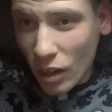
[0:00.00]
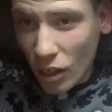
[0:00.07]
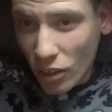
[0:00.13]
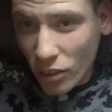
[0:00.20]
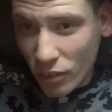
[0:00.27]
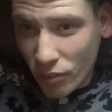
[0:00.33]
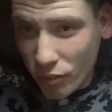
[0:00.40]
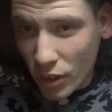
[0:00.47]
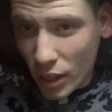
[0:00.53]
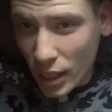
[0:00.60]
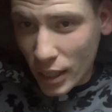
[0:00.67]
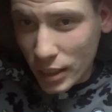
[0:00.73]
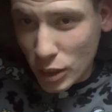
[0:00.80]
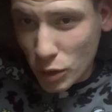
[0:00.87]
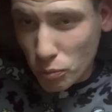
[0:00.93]
other
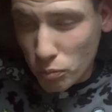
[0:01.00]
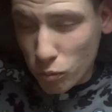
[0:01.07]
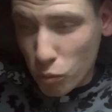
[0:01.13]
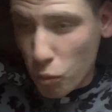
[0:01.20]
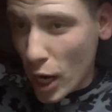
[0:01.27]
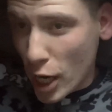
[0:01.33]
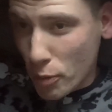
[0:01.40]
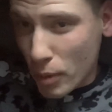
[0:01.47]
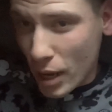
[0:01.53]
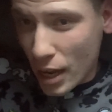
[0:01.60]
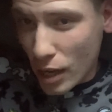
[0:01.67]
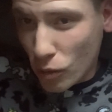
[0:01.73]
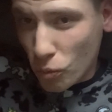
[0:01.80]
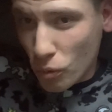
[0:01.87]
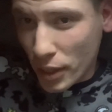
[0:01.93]
friend, way
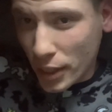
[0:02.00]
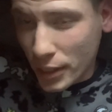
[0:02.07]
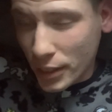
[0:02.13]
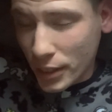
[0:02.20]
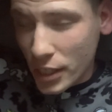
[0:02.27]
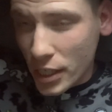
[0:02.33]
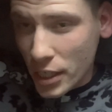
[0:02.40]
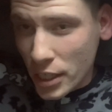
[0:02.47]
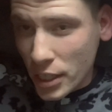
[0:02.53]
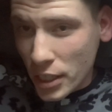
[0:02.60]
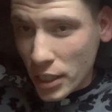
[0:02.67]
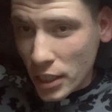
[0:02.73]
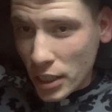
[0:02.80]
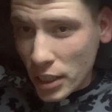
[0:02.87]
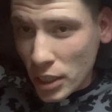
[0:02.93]
back when,
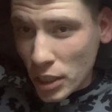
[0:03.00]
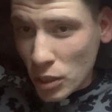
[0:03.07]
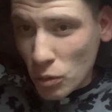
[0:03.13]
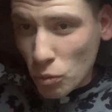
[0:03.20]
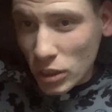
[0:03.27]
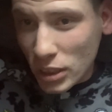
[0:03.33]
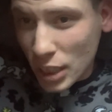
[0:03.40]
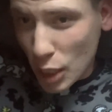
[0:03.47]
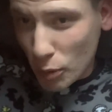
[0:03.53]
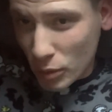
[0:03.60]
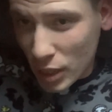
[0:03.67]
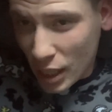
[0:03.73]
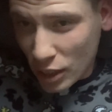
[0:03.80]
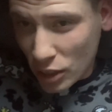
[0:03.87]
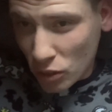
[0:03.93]
was named
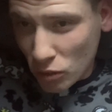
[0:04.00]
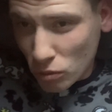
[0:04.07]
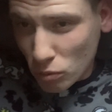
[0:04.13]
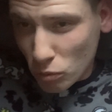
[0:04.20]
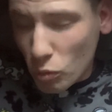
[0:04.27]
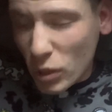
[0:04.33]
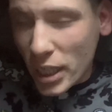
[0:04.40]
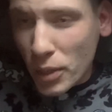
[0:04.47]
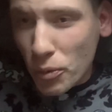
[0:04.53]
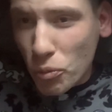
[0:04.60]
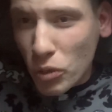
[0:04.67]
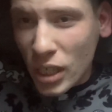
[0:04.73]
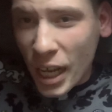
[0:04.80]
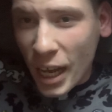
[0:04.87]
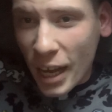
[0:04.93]
Daniel. We
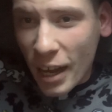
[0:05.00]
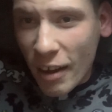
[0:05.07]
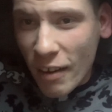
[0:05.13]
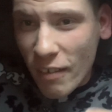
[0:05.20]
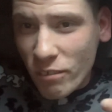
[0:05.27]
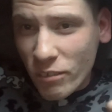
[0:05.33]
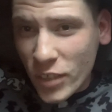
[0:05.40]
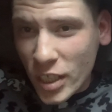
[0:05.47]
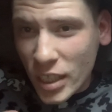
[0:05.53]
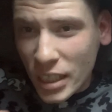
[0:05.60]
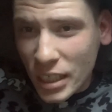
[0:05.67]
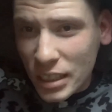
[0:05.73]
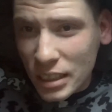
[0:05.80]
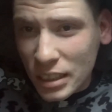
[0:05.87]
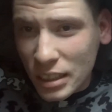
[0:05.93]
would have
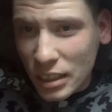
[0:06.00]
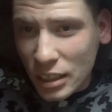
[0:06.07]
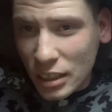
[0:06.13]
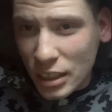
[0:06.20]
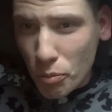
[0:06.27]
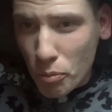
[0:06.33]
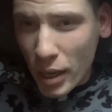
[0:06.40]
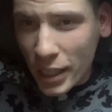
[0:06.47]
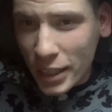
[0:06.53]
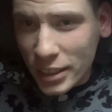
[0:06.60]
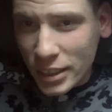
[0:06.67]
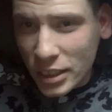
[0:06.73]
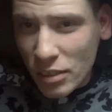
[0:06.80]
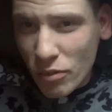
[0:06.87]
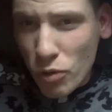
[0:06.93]
these
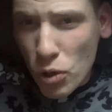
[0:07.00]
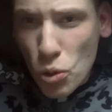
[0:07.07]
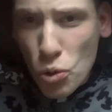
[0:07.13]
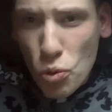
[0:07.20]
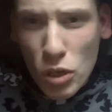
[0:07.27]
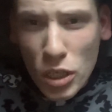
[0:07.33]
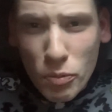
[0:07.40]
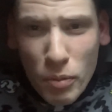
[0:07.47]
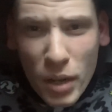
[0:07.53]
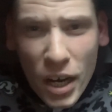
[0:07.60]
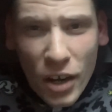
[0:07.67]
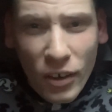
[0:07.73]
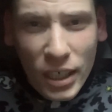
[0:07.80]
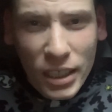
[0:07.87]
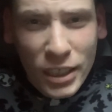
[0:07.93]
debates of who would
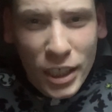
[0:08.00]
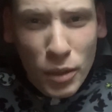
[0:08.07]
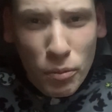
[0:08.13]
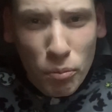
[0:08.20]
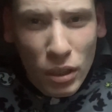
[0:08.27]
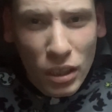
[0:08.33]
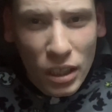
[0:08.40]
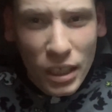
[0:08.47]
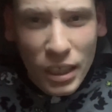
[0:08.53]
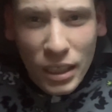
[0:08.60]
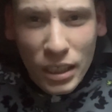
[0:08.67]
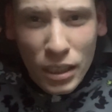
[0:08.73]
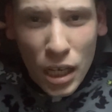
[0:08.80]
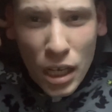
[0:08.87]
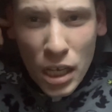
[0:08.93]
marry
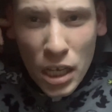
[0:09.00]
Timberland